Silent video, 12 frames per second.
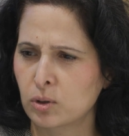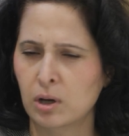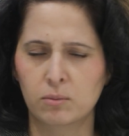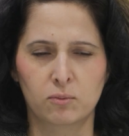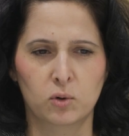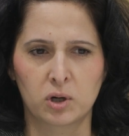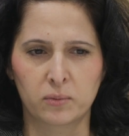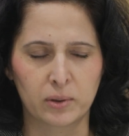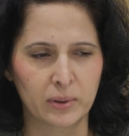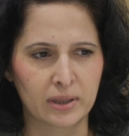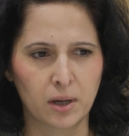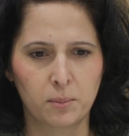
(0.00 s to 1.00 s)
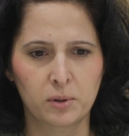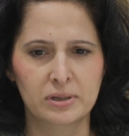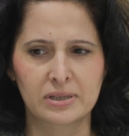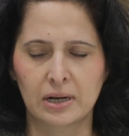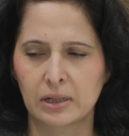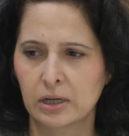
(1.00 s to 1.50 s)
I work well with
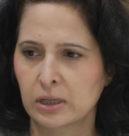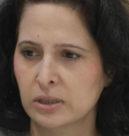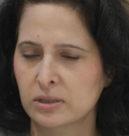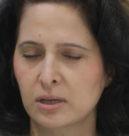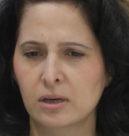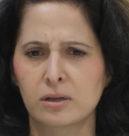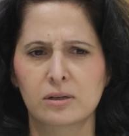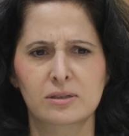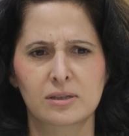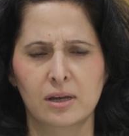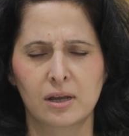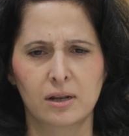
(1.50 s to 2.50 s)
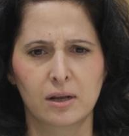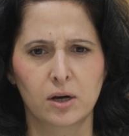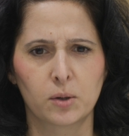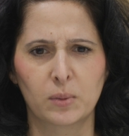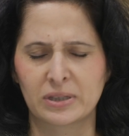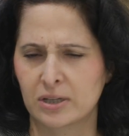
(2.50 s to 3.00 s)
numbers, analytical skills, and
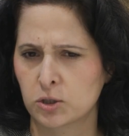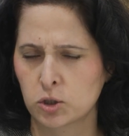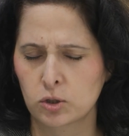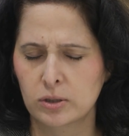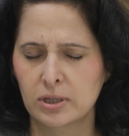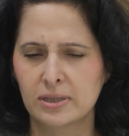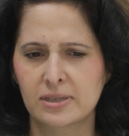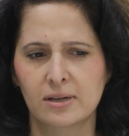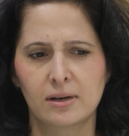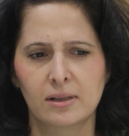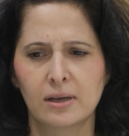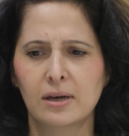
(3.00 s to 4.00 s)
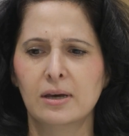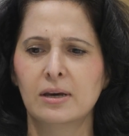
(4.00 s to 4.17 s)
attention to detail.